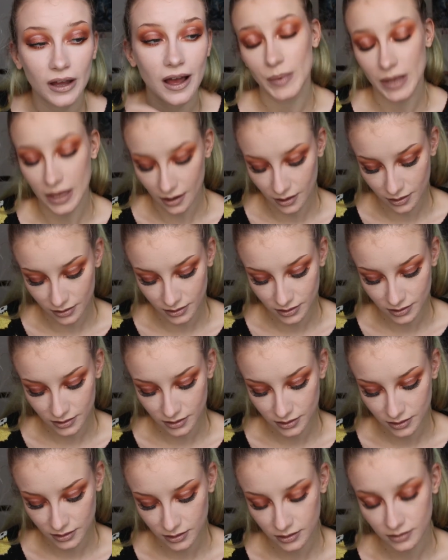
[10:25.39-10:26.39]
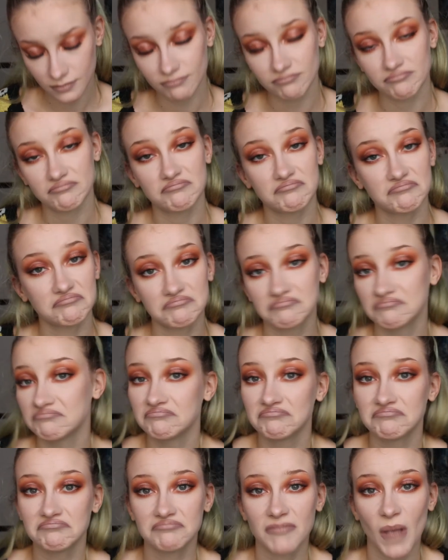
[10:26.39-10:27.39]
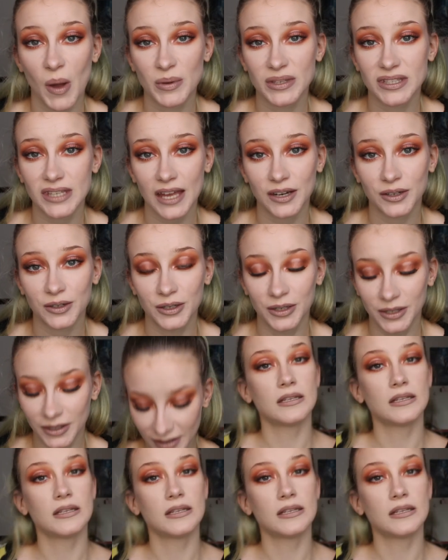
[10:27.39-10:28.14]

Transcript: because I'm a sado.